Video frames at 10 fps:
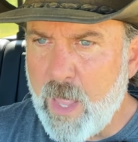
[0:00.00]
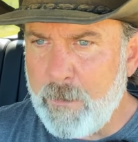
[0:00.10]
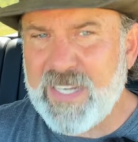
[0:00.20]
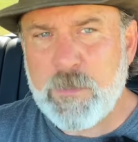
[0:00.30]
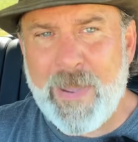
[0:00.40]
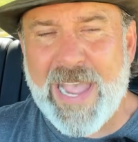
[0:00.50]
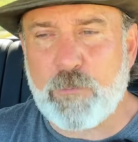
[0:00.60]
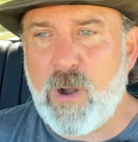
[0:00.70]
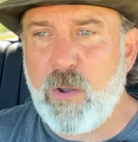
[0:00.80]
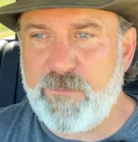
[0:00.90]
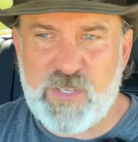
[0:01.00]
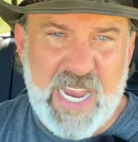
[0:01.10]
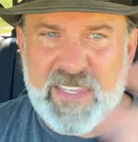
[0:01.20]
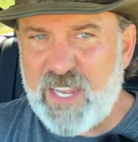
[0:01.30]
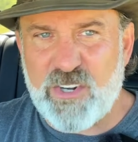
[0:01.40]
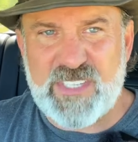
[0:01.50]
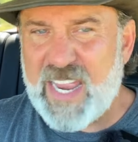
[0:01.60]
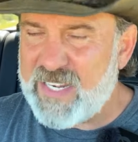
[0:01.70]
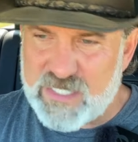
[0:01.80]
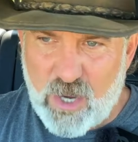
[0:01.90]
But it's a back road. If you take the
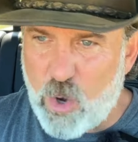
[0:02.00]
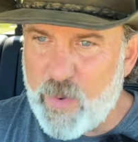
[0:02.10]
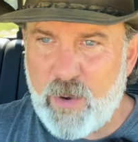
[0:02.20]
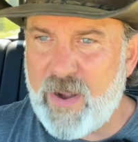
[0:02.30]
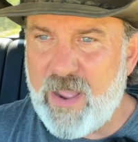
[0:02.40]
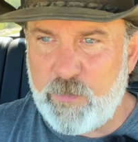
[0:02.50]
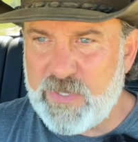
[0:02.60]
interstate, it's a long way around.